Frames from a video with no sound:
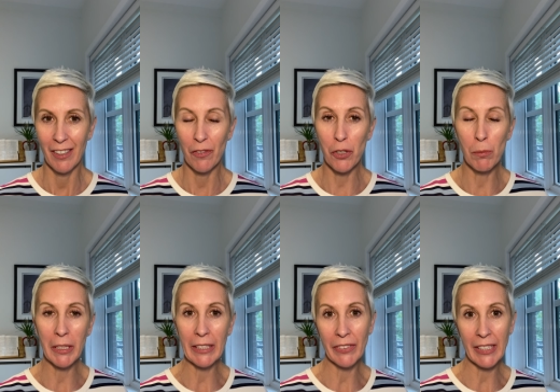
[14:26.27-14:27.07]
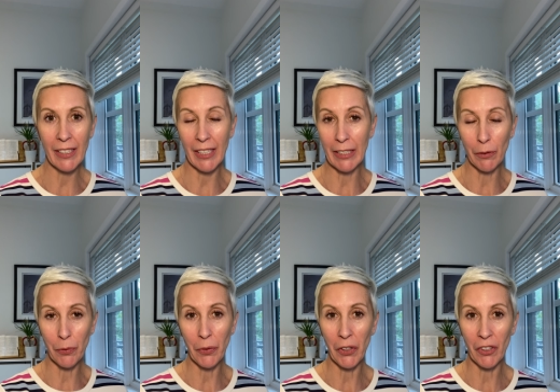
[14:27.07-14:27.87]
from living in the
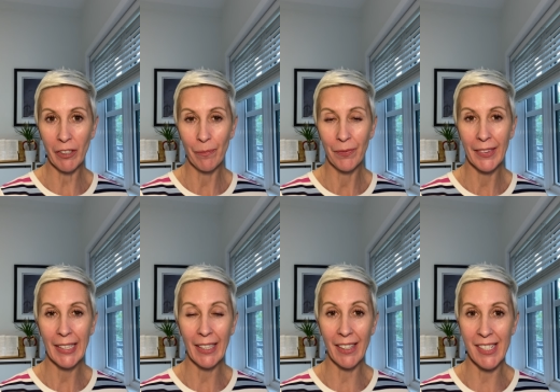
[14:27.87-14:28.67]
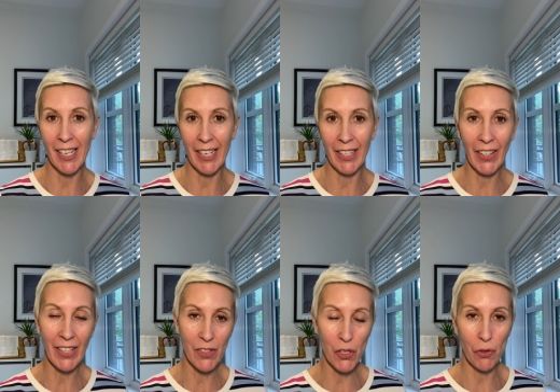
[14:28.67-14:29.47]
fear, anxiety,
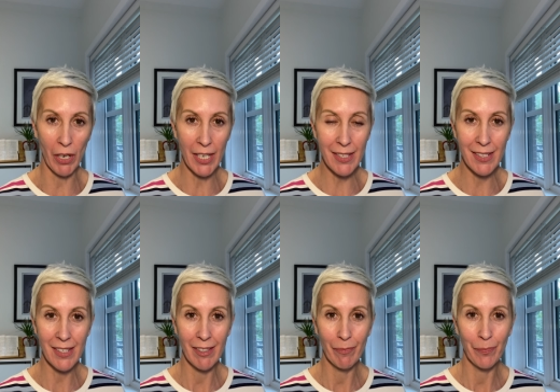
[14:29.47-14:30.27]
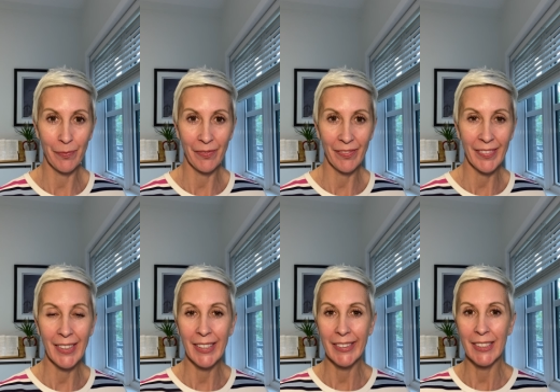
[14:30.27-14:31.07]
and stress
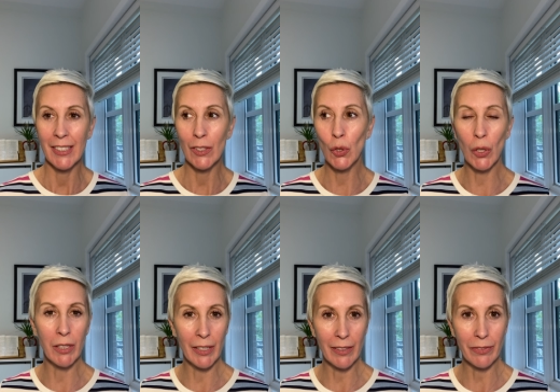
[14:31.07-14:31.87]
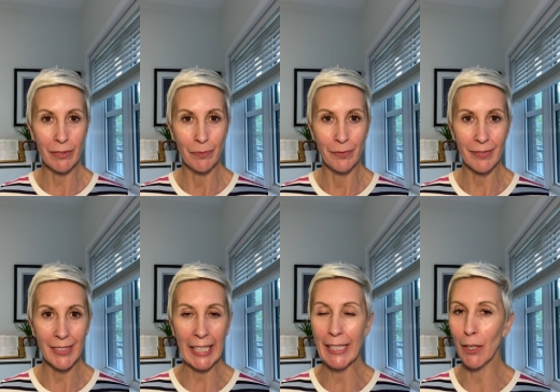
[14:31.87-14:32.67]
to live
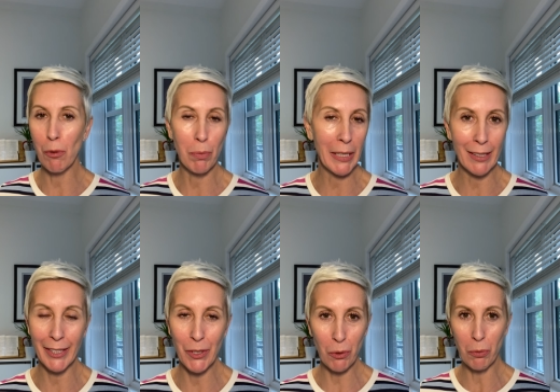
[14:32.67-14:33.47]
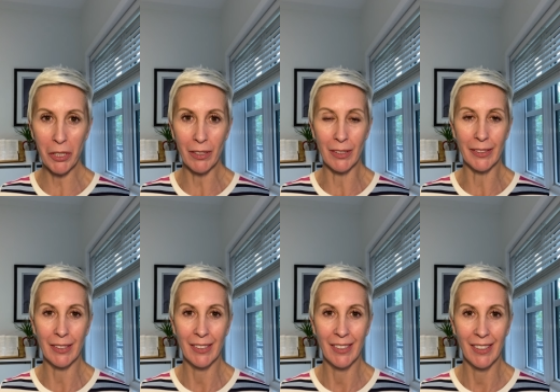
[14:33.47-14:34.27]
in the completely new world
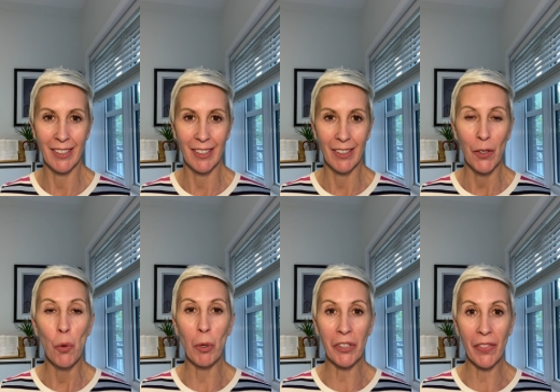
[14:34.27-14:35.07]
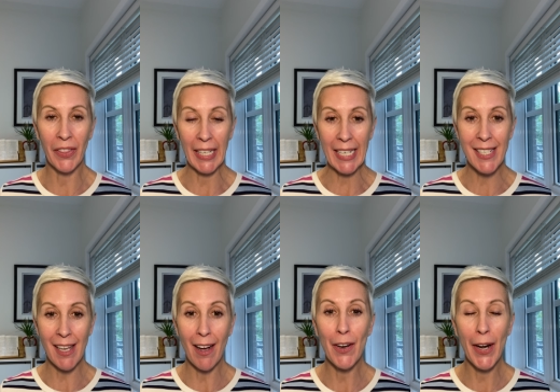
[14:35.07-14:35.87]
where the things
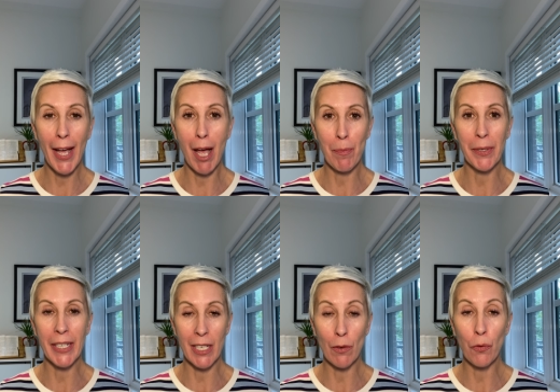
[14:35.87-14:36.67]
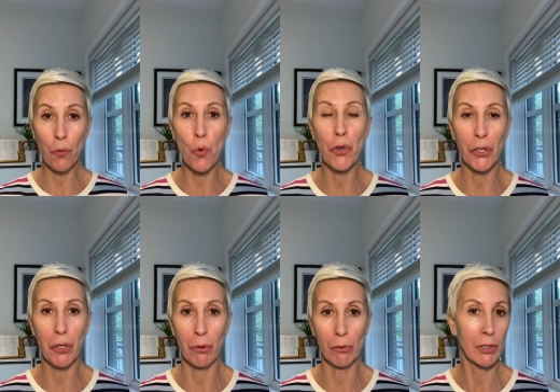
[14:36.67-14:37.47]
are happening for
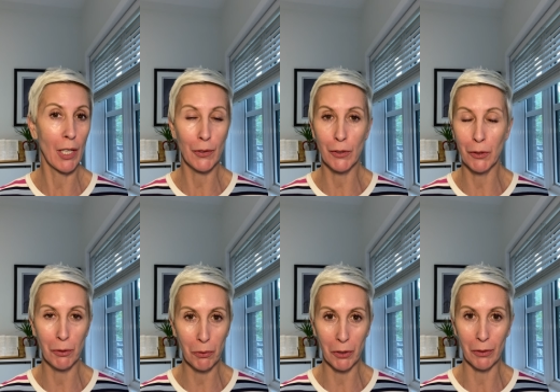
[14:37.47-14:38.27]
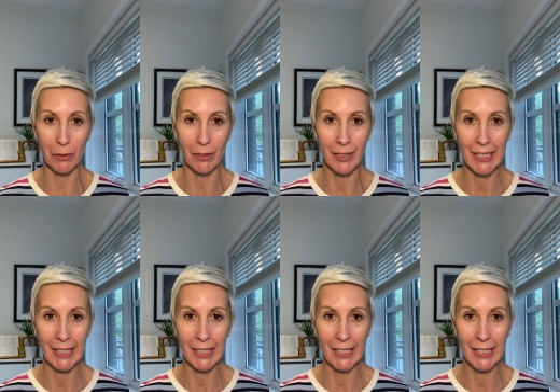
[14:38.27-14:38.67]
you, not to you.